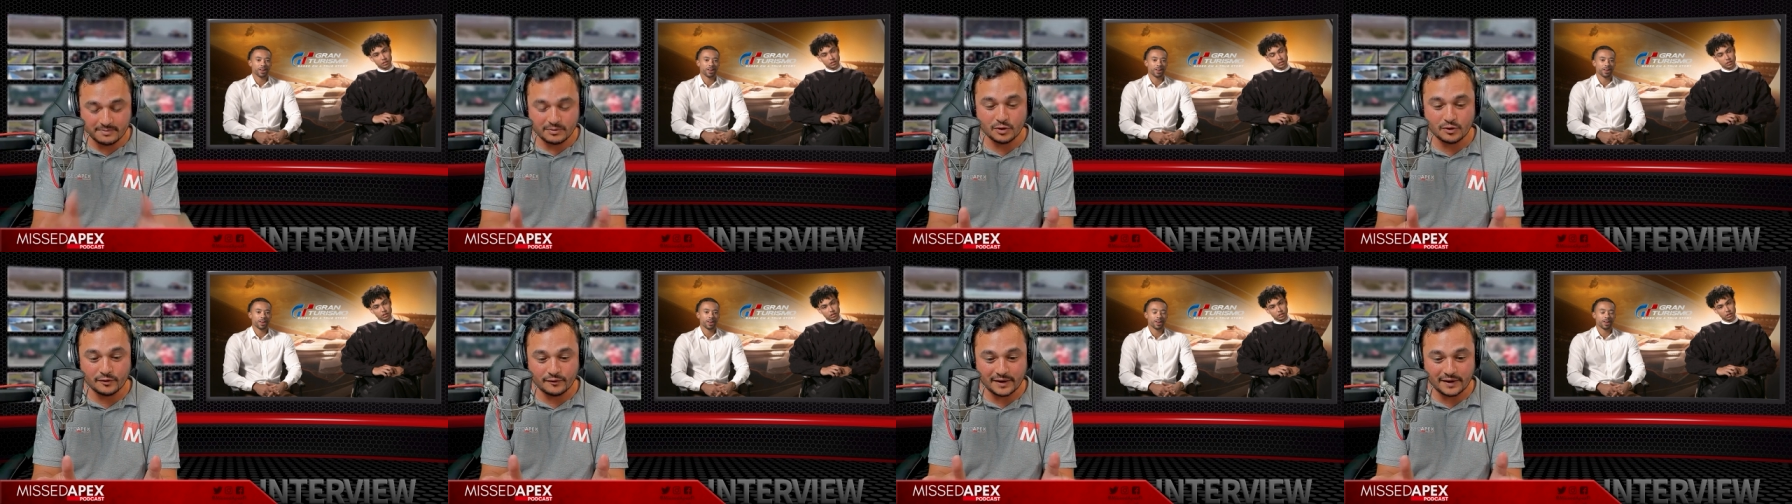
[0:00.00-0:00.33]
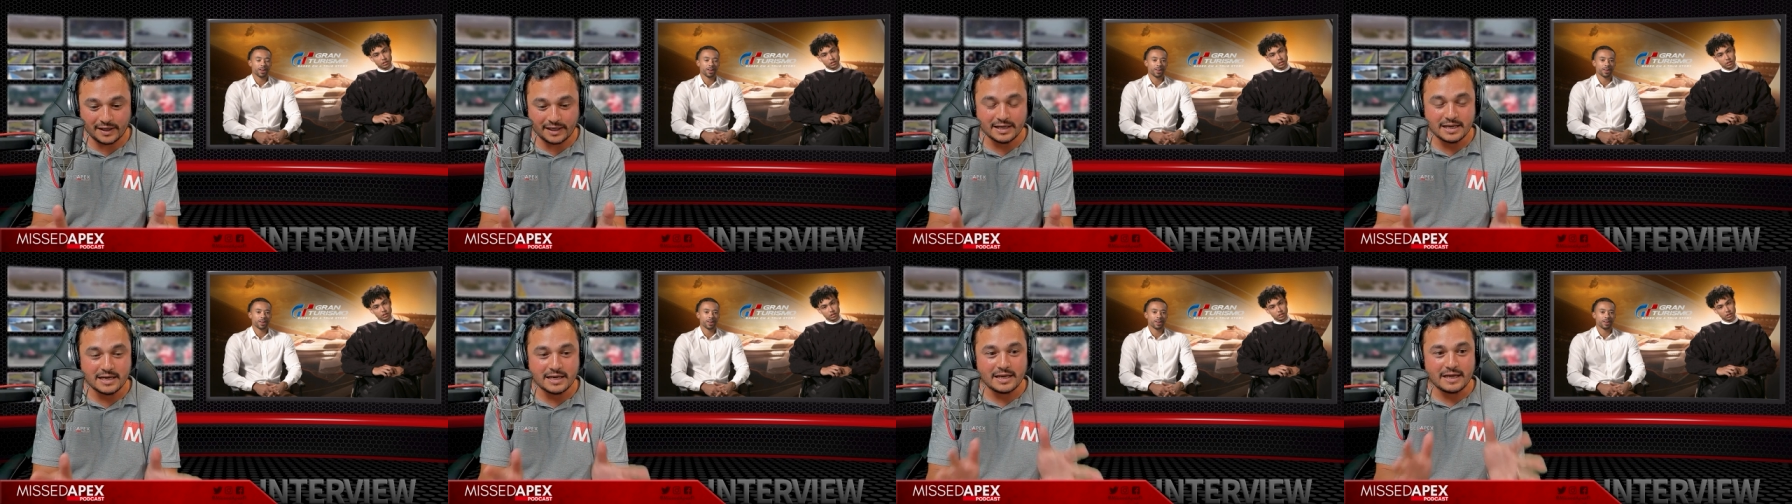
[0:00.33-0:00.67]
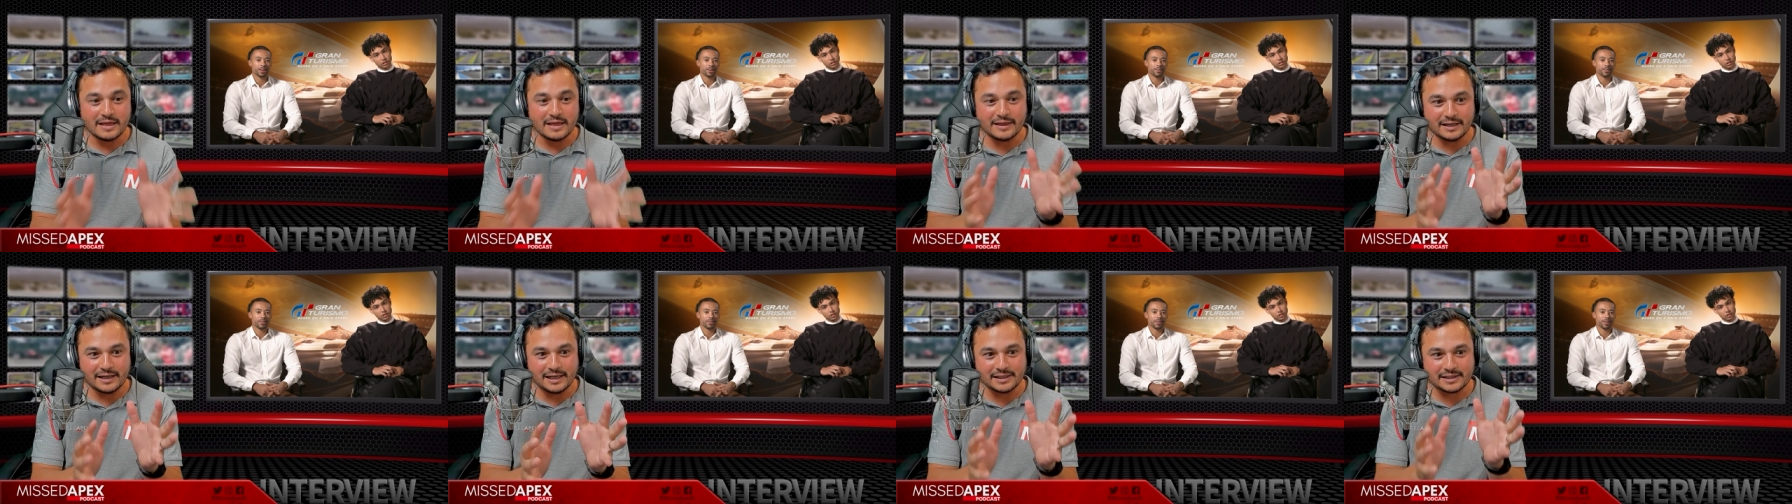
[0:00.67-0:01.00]
movie
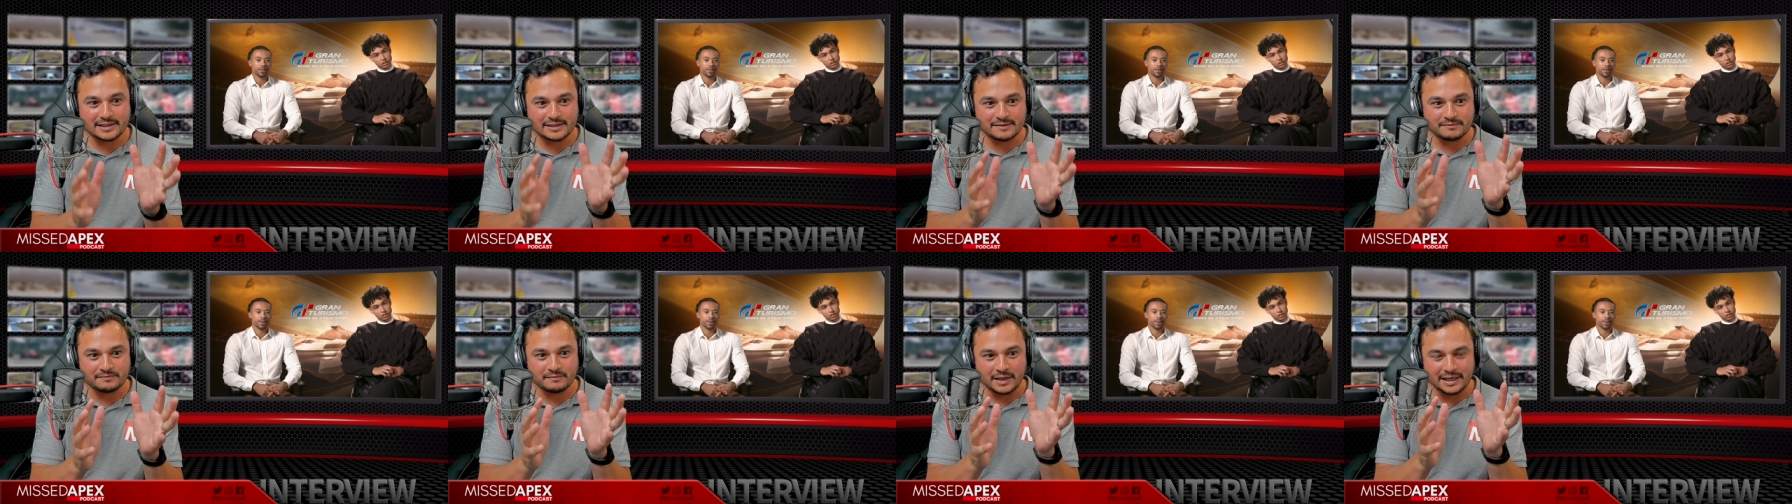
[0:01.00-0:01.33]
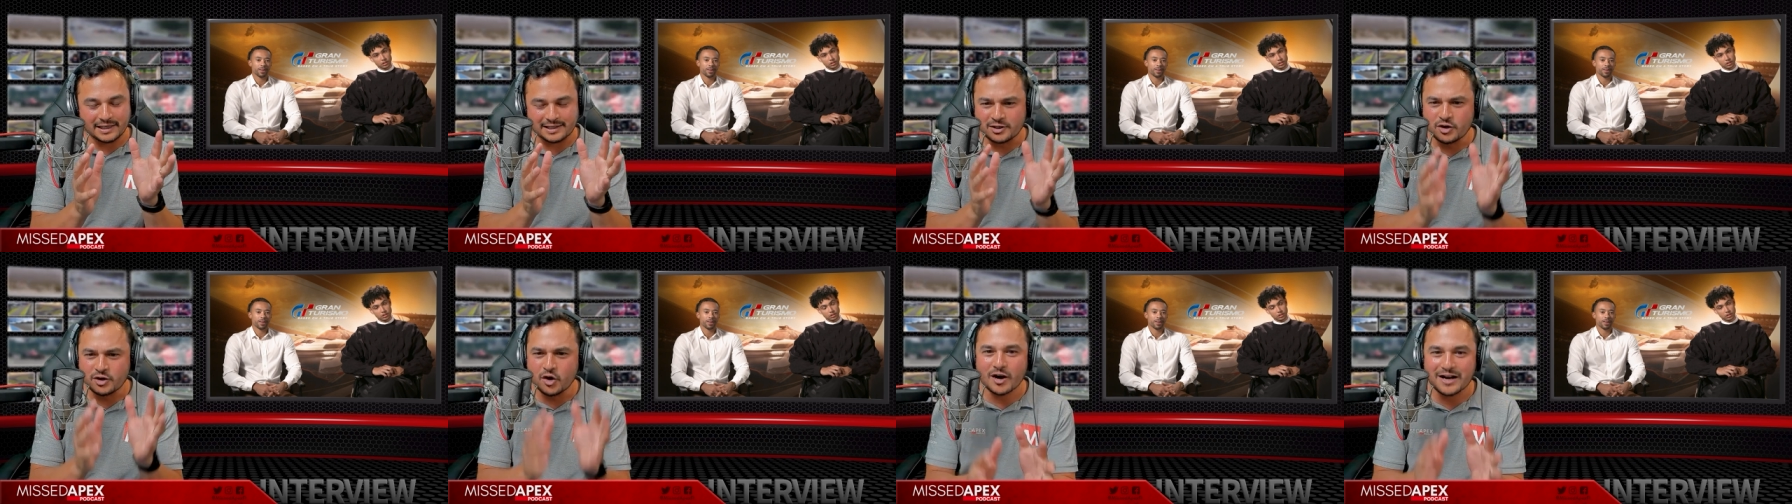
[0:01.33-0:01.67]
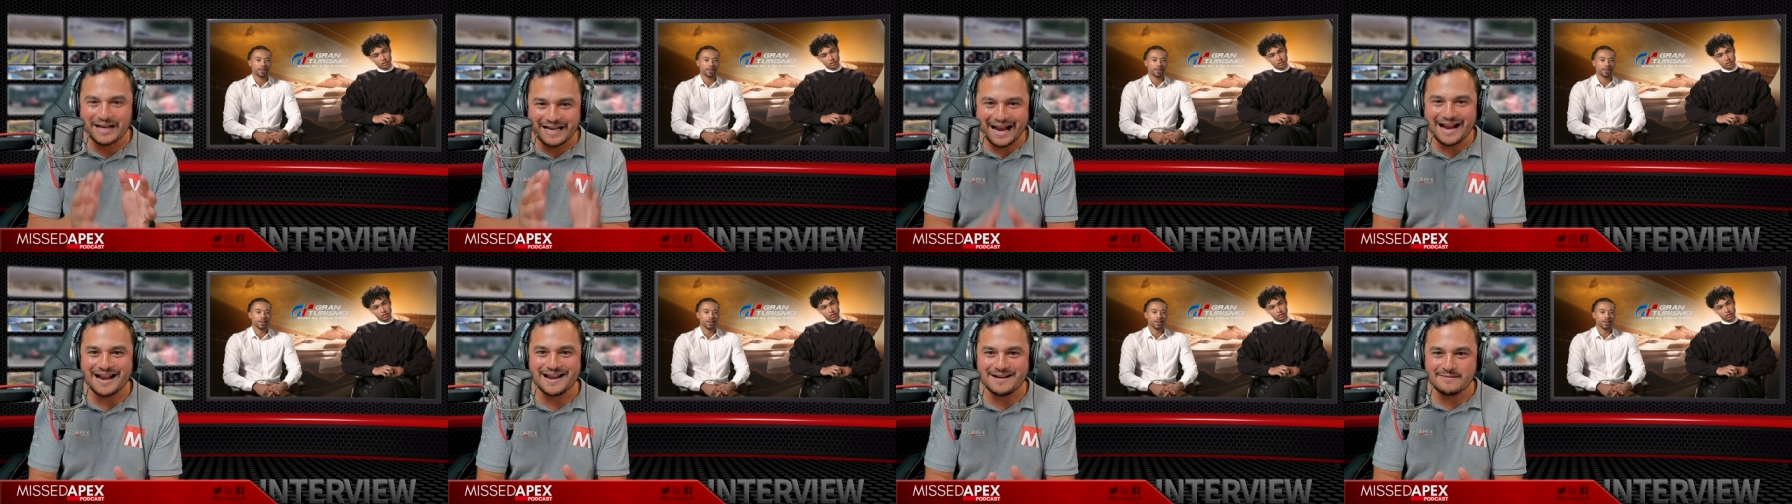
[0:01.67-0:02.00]
that it's it's not a
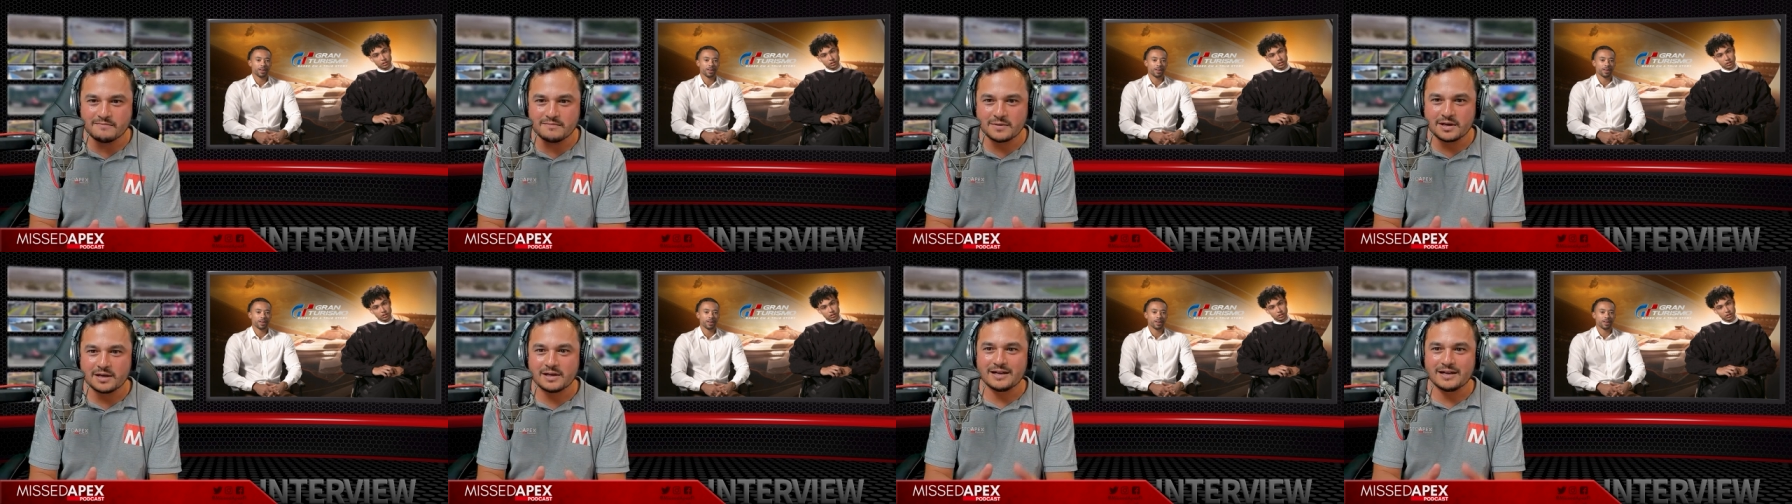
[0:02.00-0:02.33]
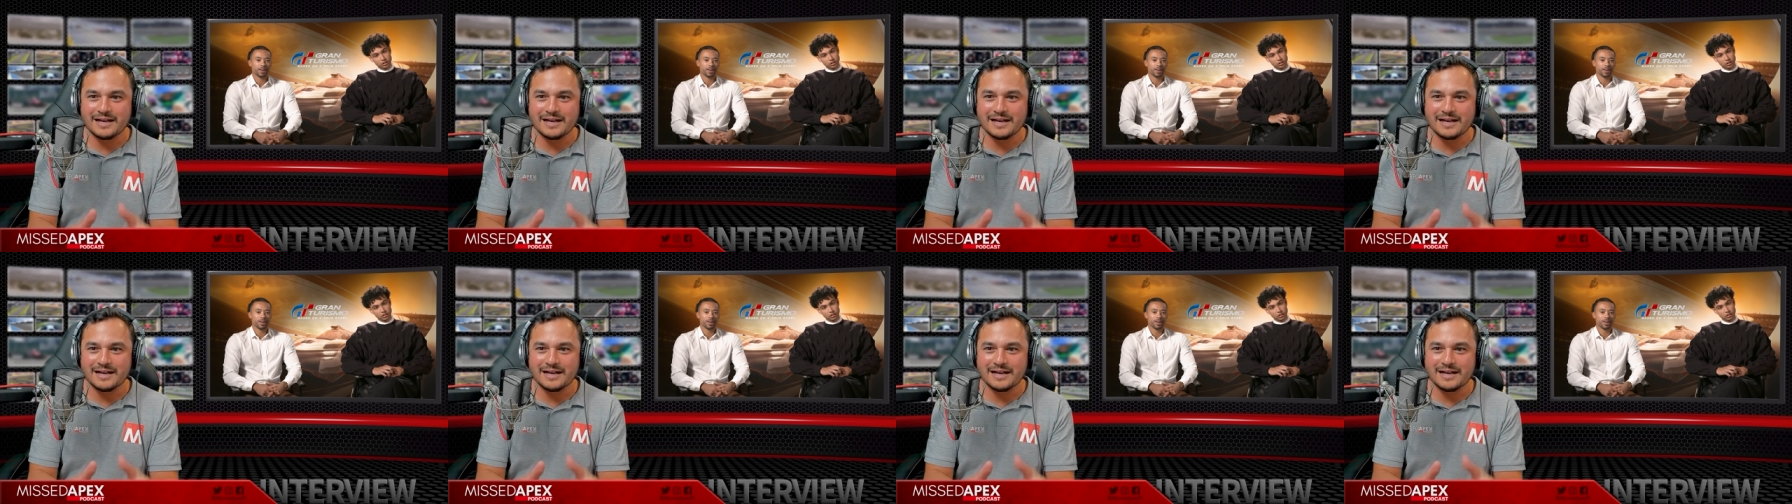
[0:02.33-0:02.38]
game,